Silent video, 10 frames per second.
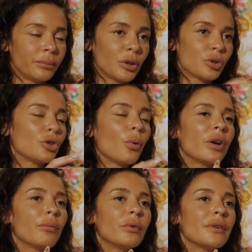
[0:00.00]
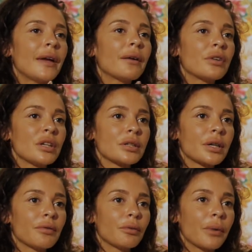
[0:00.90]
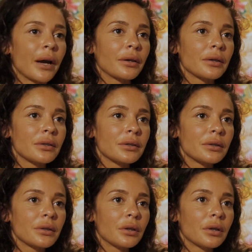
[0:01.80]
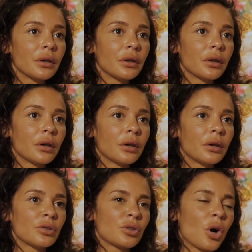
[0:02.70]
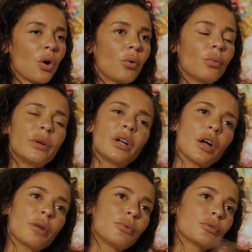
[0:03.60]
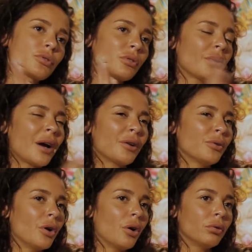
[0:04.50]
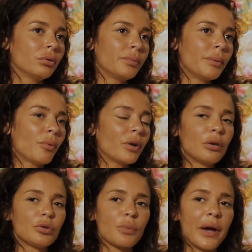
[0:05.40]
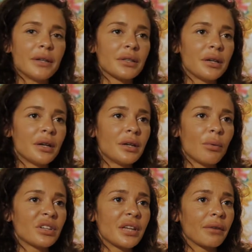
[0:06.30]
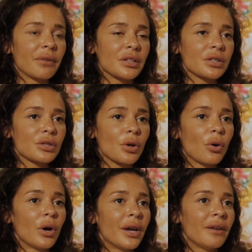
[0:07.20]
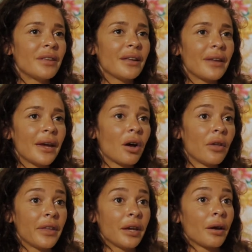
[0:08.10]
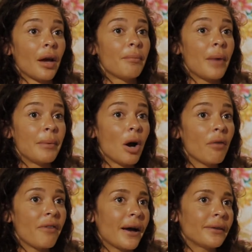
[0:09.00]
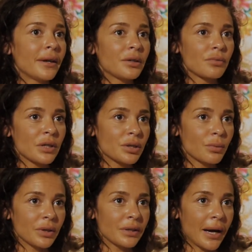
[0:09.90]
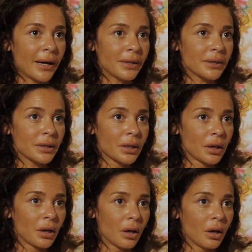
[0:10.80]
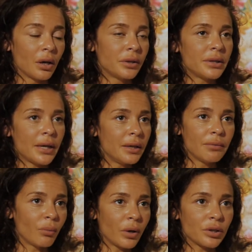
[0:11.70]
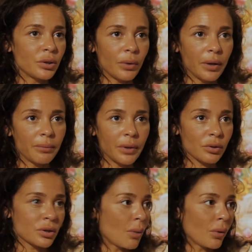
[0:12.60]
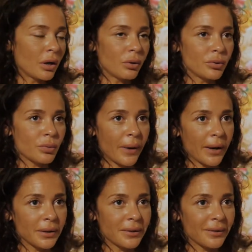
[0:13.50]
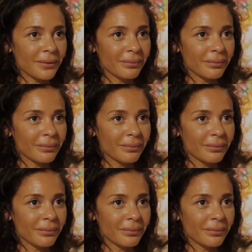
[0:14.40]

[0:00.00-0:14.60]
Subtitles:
Because you don't want to take a risk if you're pregnant. So with the other books, I don't know. People want to lose weight and they want to take risks. So if they think maybe, oh, Fajah takes risk with a diet, they even want to do it because they want to lose weight.